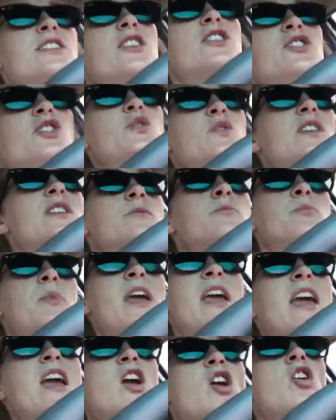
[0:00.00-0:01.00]
to do this
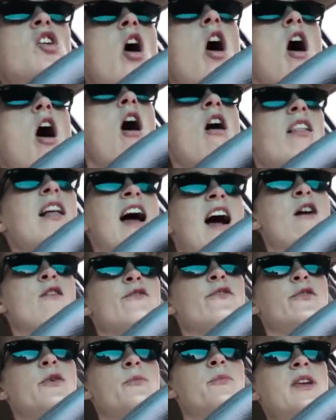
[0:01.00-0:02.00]
big call
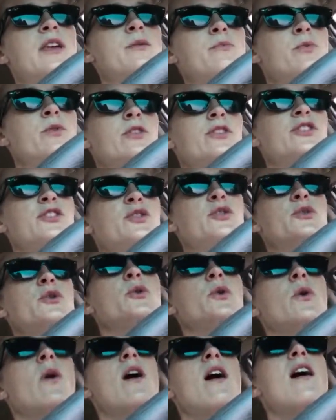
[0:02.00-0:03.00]
out for people
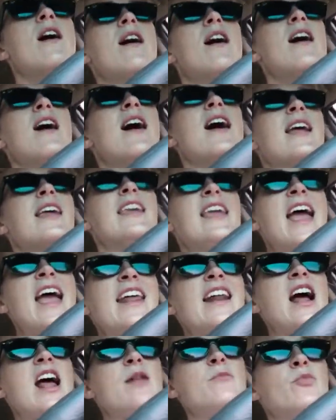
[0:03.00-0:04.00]
to
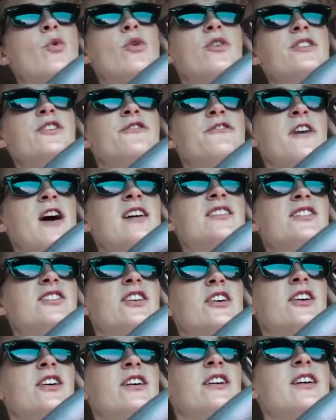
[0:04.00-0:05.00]
get on board to
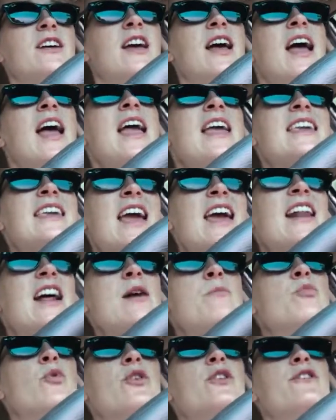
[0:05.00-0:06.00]
foster. Get
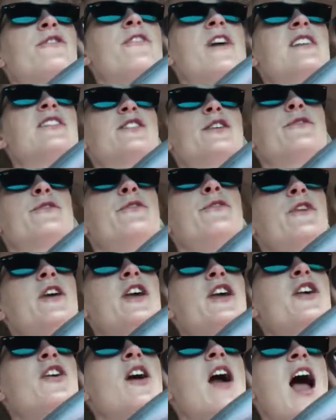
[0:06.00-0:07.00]
on board to foster.
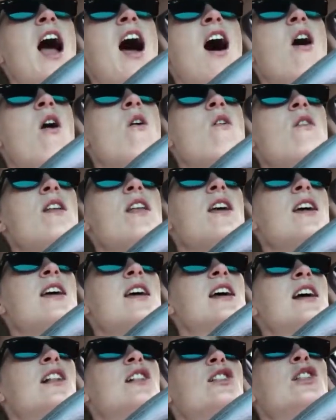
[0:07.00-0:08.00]
Figure out,
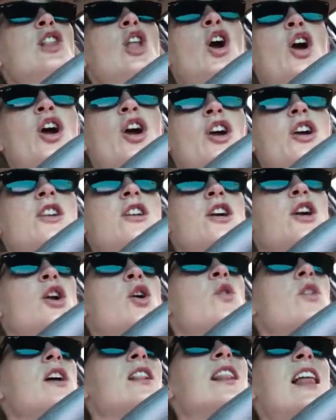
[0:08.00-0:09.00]
learn,
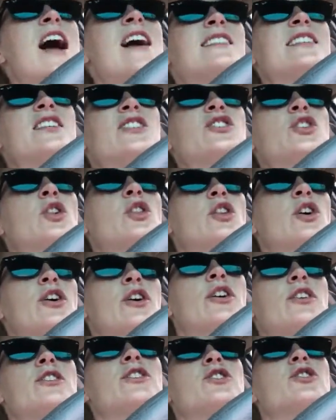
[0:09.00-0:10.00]
go to classes to
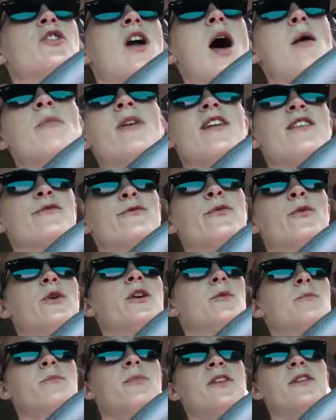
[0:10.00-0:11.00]
learn
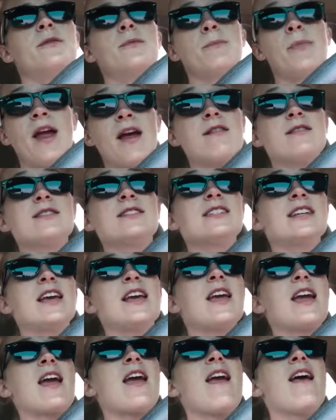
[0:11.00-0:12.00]
trauma-informed
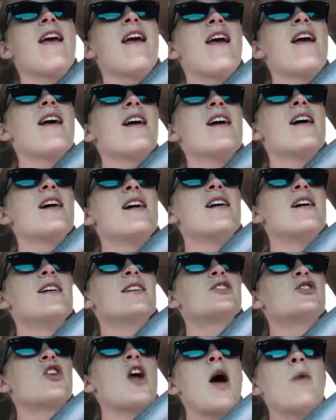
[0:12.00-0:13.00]

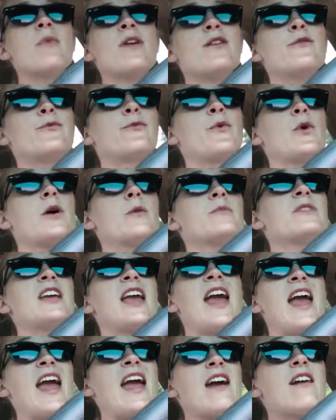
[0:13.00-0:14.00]
parenting, trauma-informed
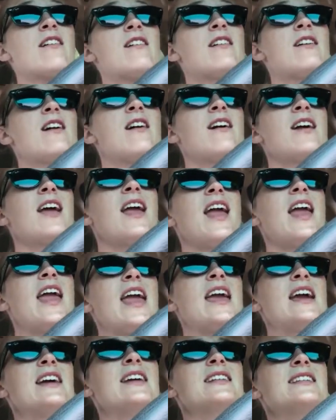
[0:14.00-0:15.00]
care,
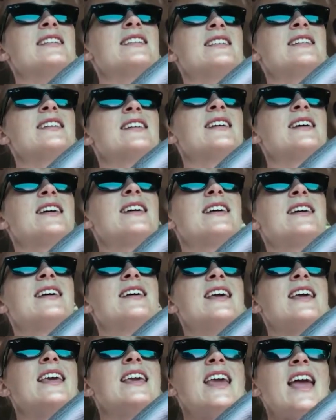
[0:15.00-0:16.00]

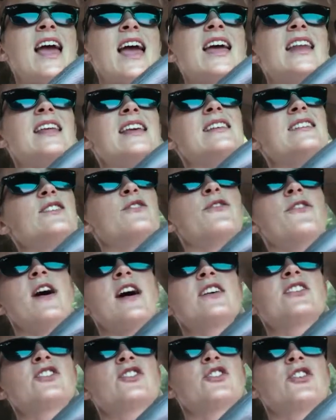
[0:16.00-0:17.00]
and get into
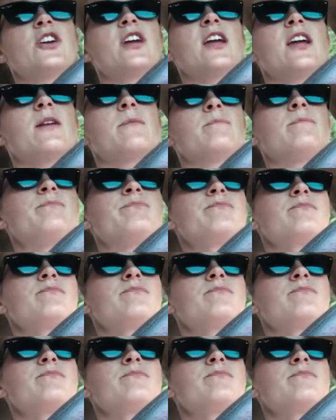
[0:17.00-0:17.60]
fostering.